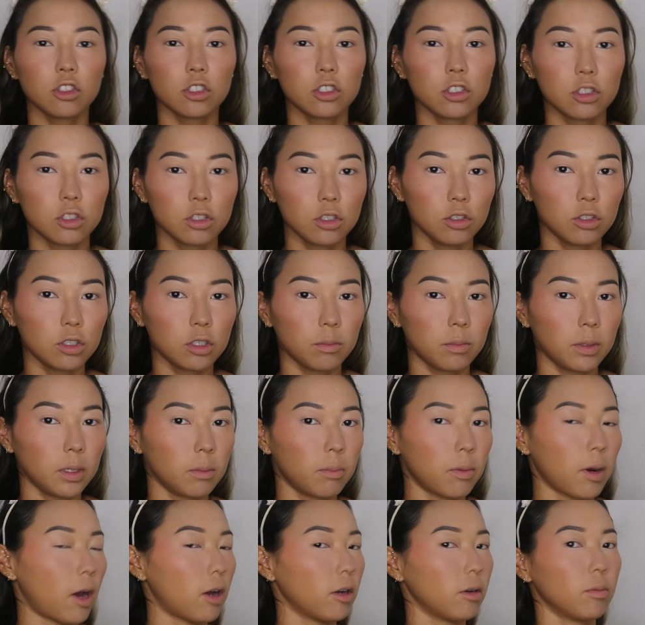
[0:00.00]
just use a
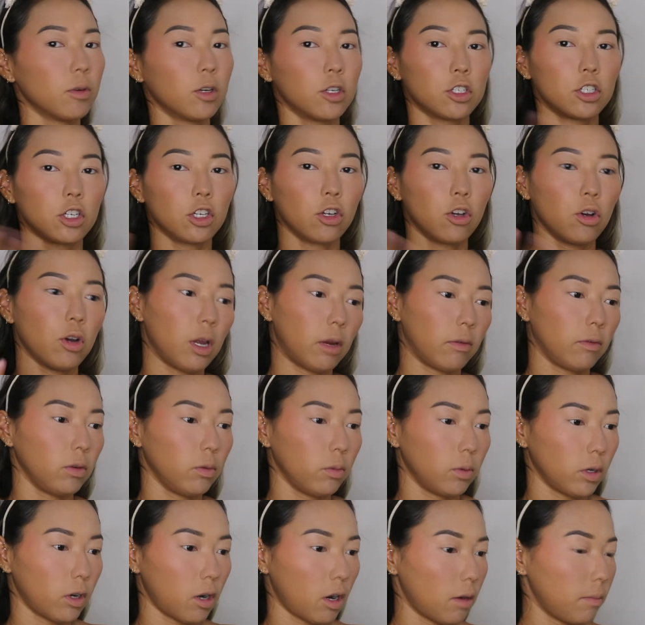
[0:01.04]
big powder brush and go
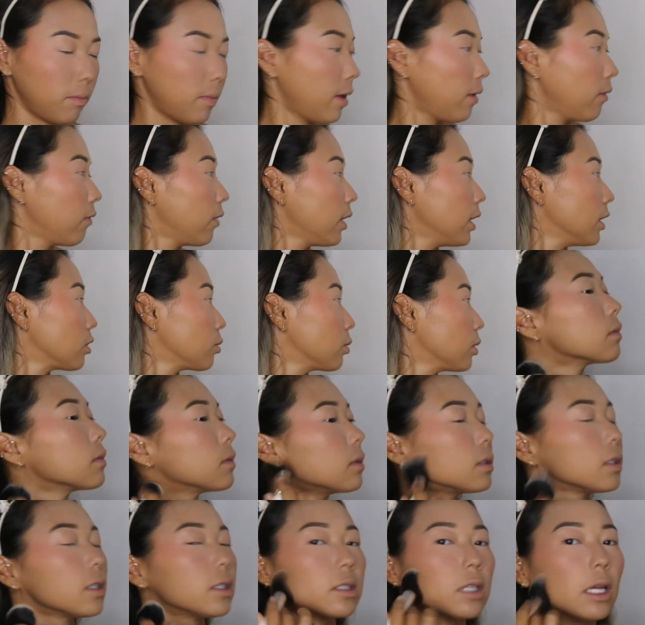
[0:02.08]
everywhere on my face.
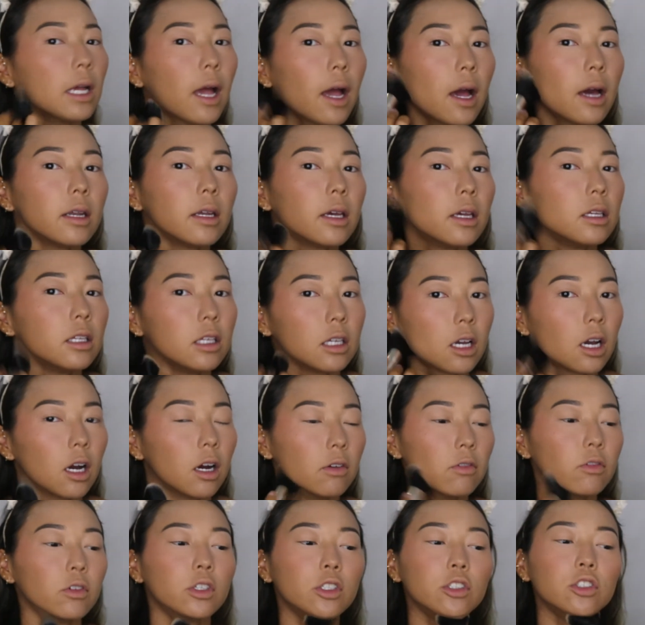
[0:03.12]
It doesn't add any
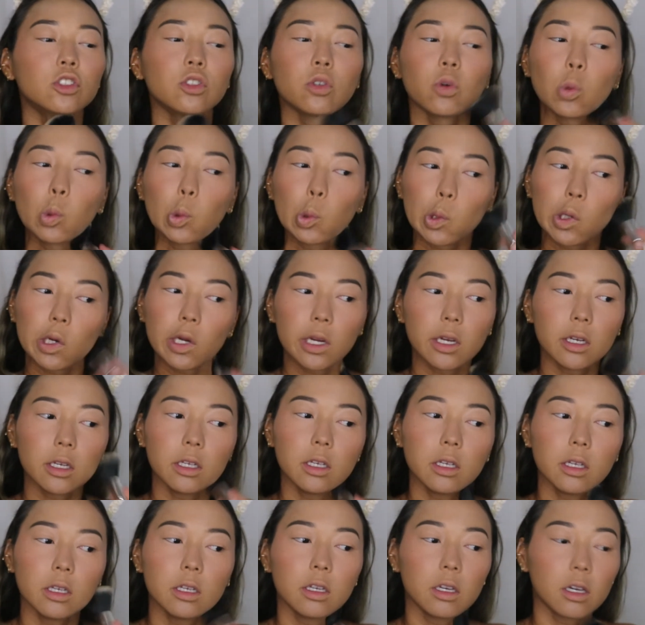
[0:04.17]
coverage or
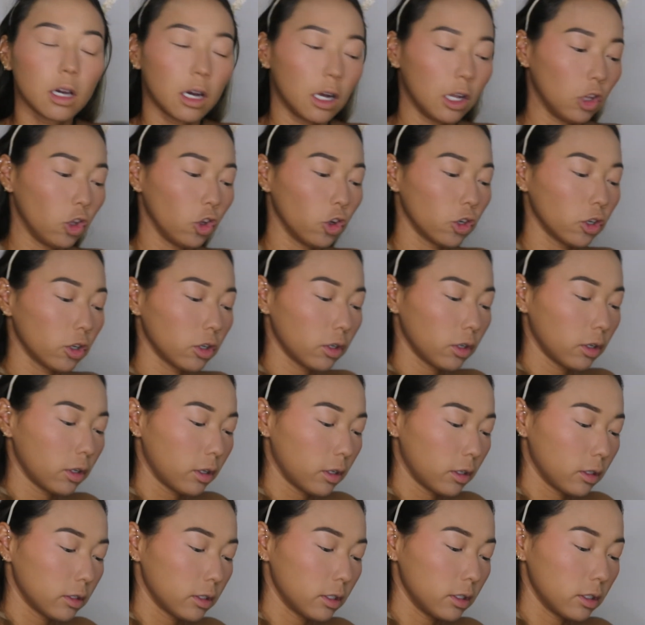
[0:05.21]
any color
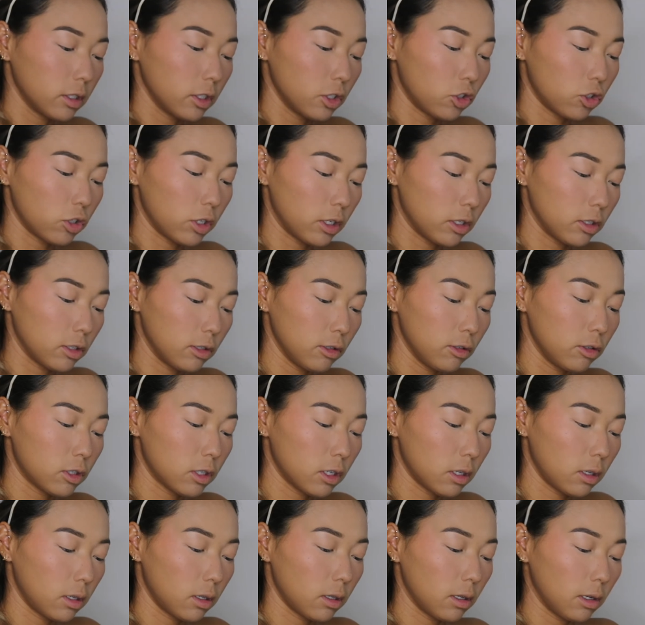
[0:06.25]
since it's
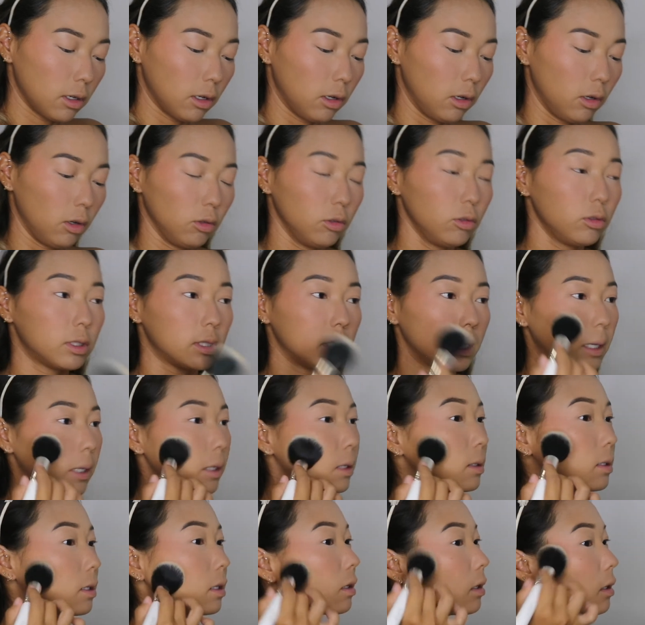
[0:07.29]

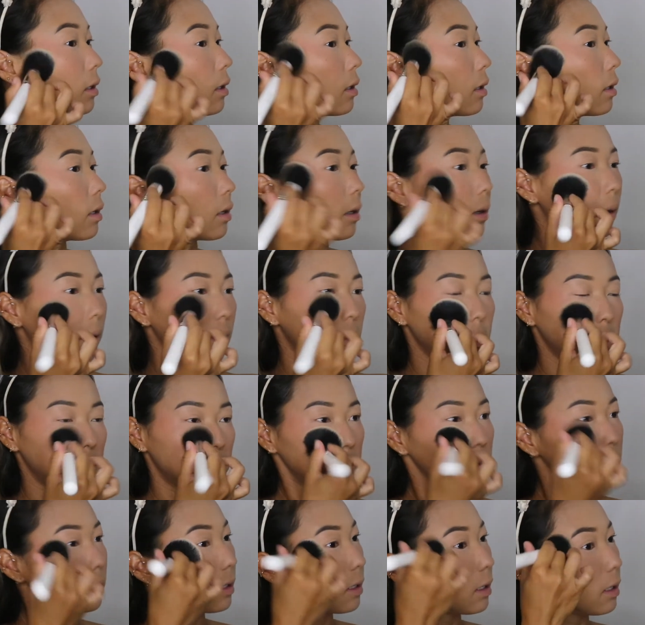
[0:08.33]
translucent,
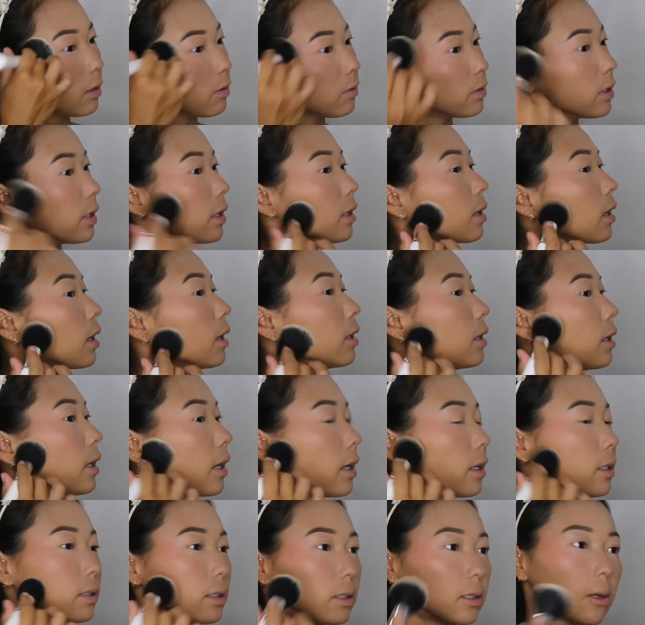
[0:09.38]
just gives like a
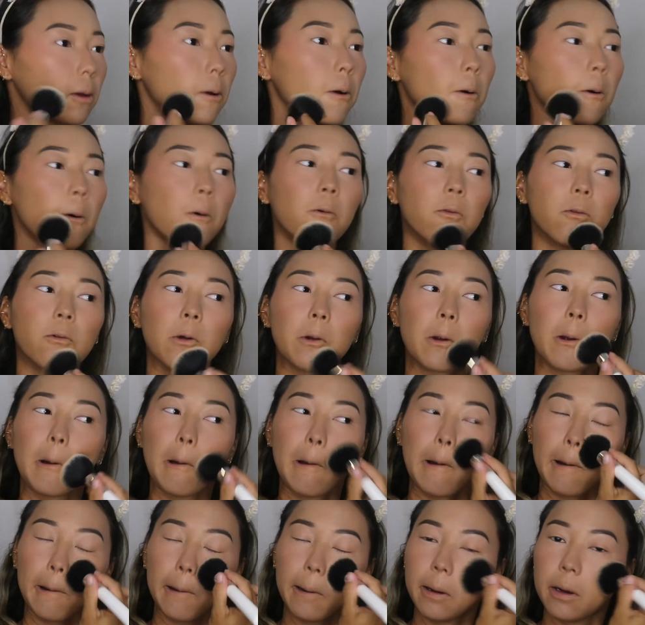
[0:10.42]
nice
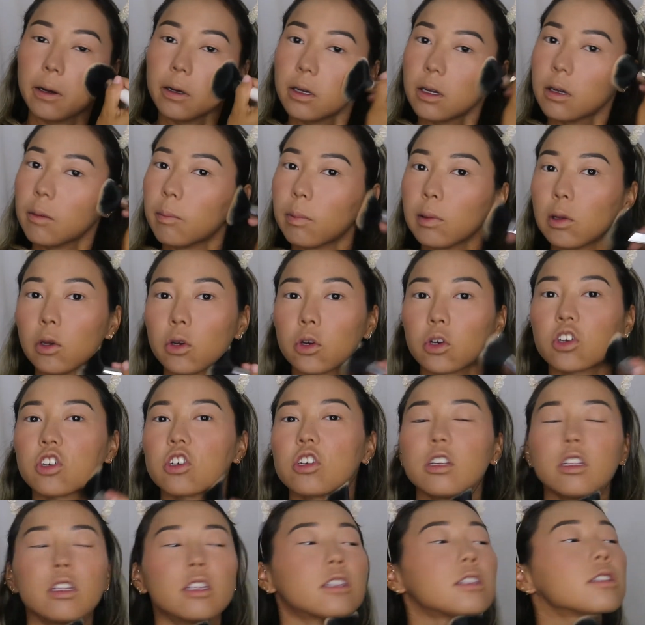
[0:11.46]
overall blur
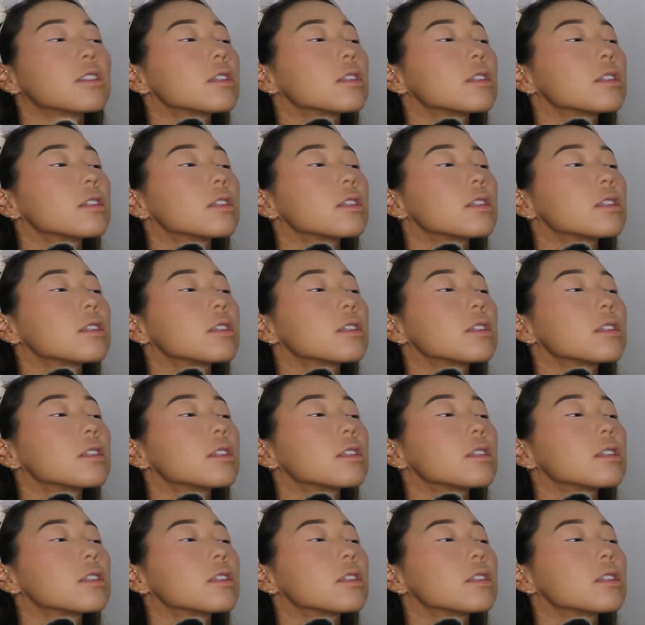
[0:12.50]
to the